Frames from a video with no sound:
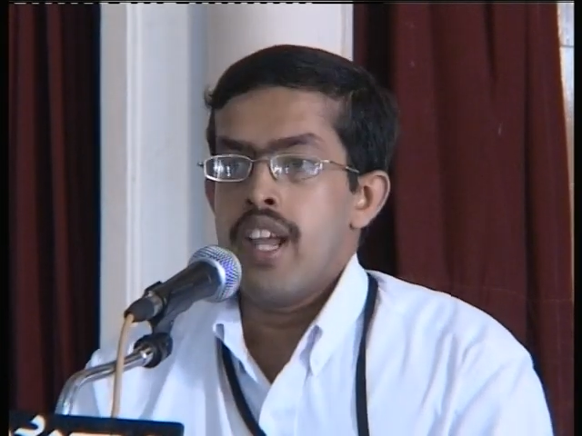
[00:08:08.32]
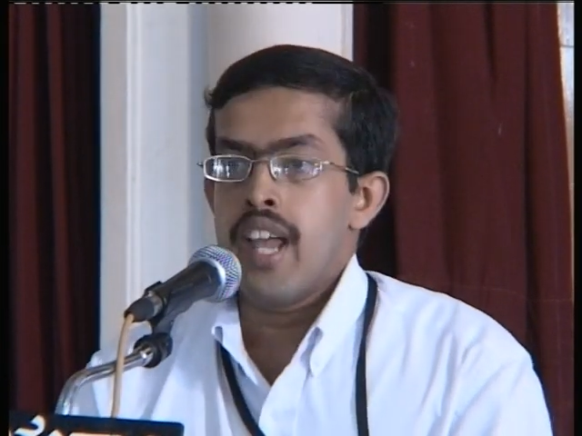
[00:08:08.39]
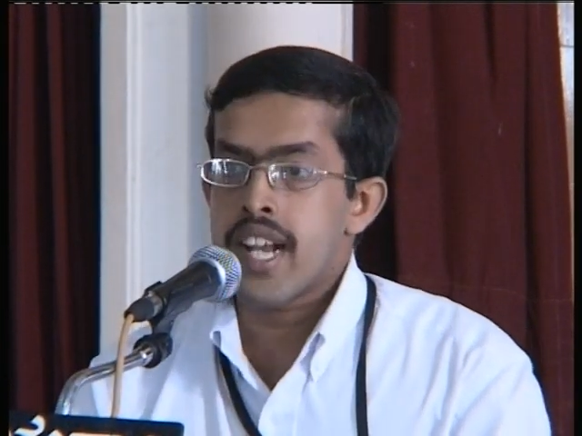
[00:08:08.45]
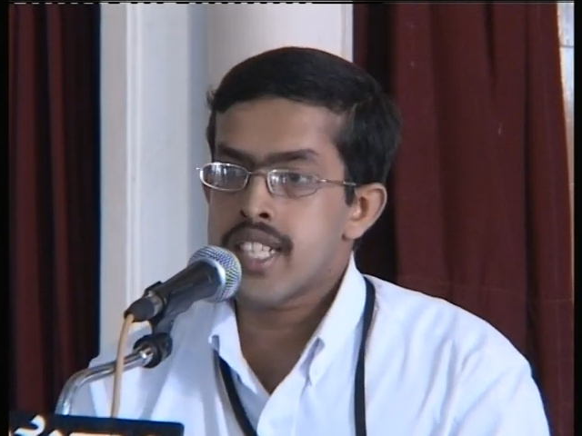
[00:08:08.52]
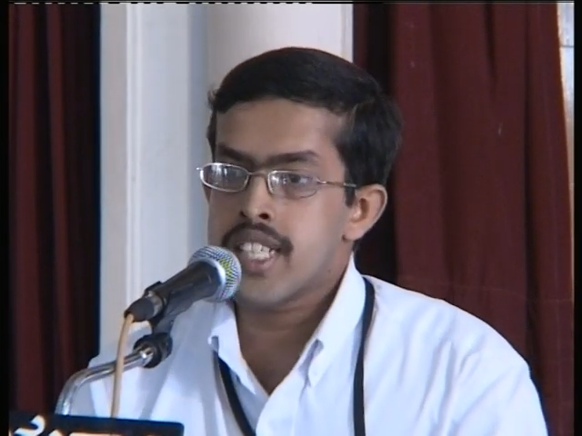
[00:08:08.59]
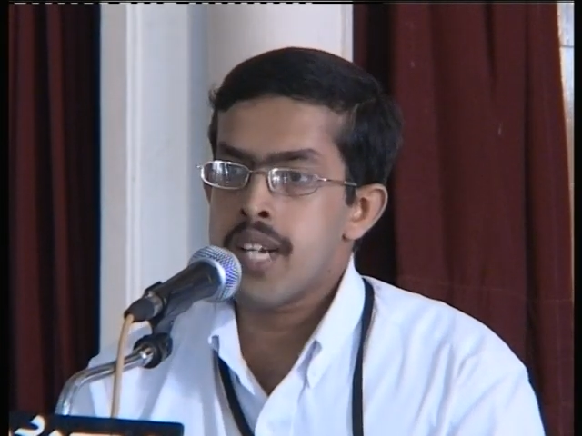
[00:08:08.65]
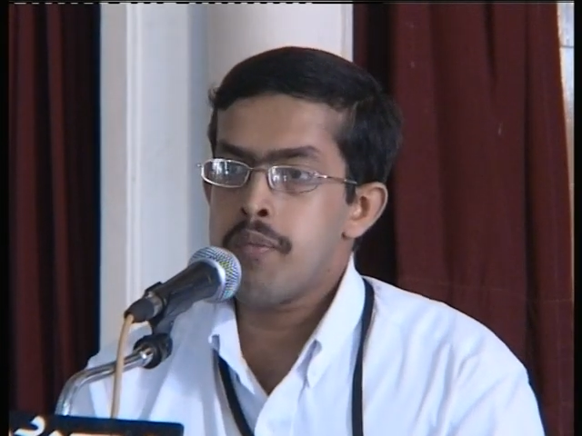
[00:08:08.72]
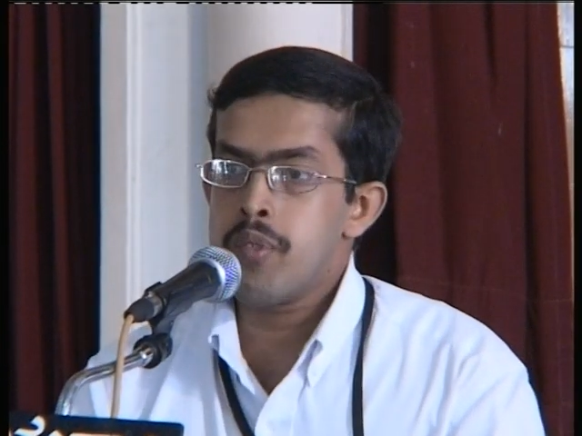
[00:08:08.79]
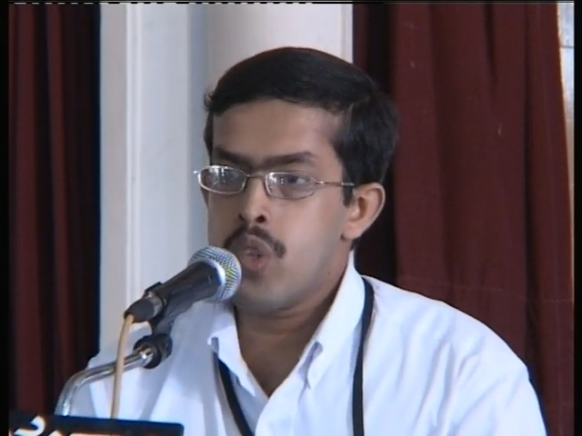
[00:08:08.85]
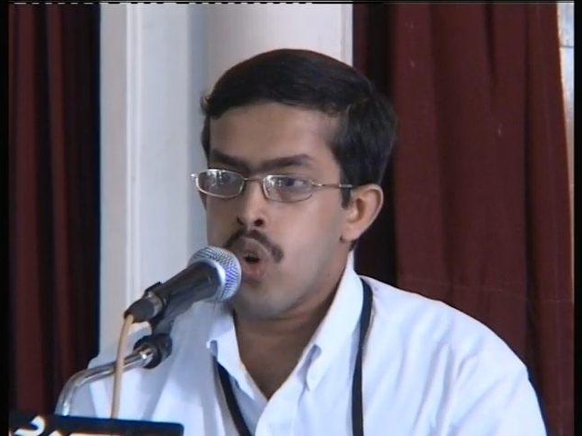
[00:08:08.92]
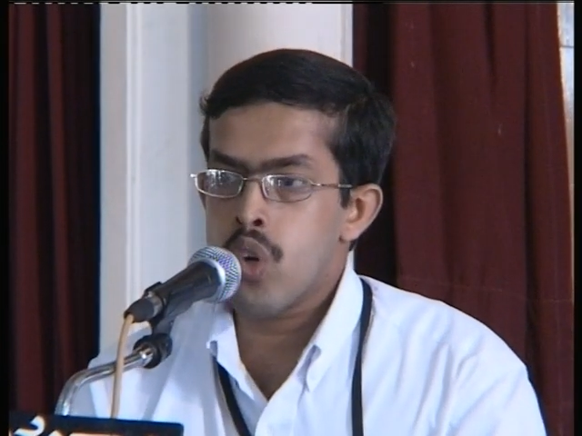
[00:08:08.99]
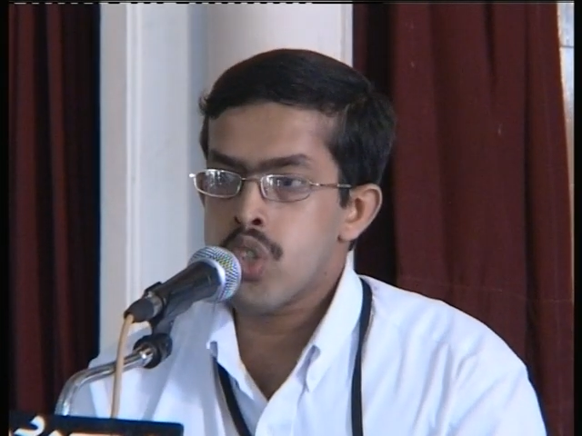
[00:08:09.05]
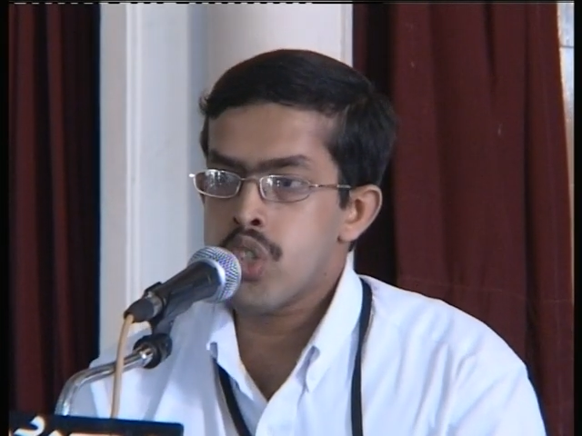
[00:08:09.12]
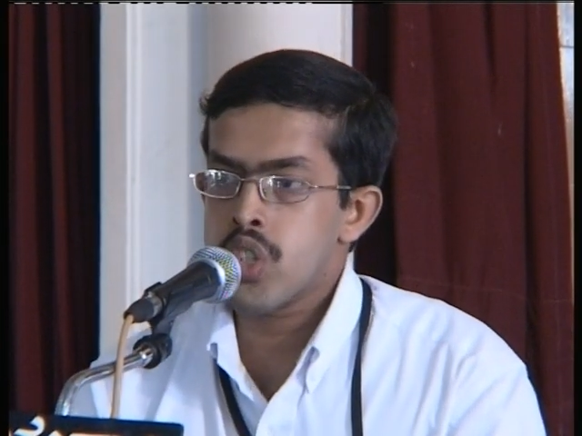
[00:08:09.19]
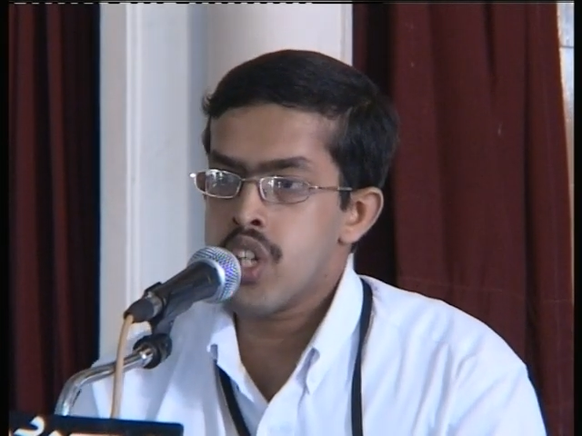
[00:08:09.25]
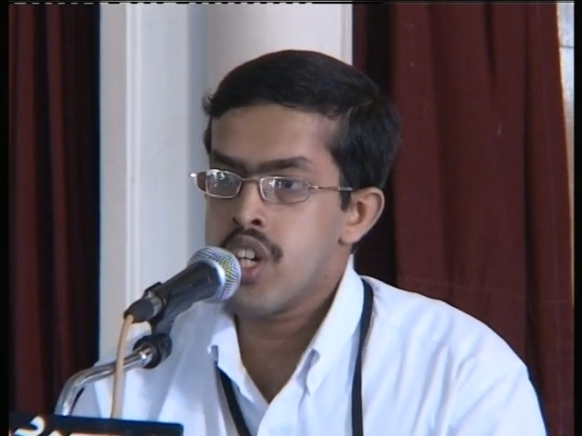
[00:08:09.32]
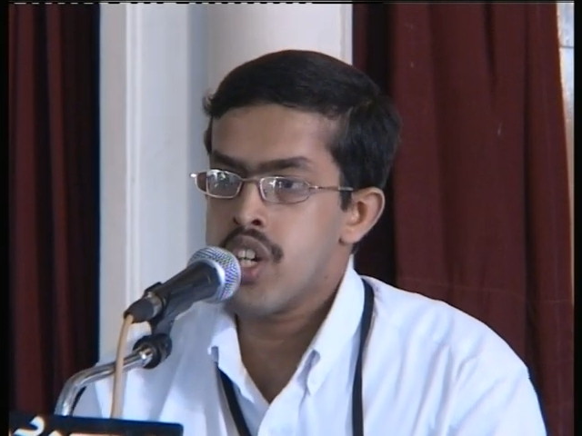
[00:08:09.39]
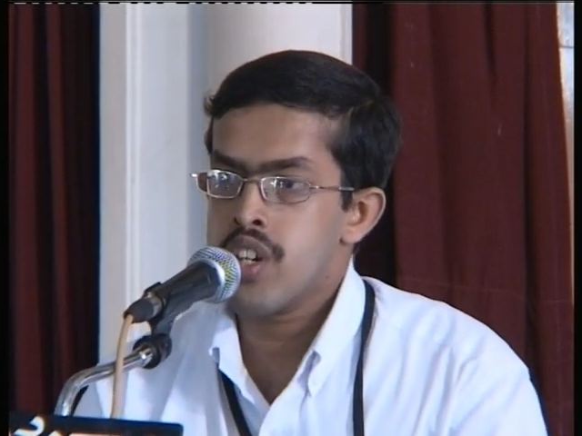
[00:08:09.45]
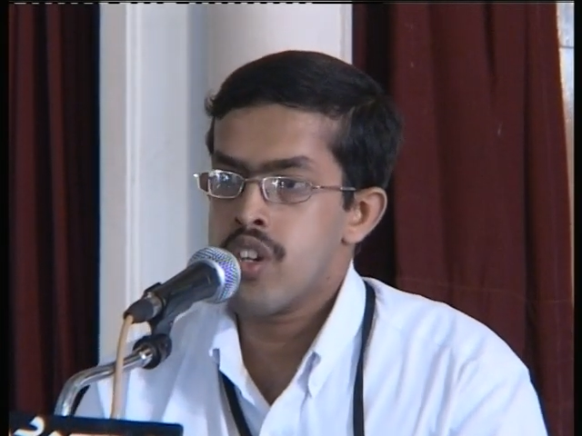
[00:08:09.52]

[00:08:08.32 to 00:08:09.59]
except those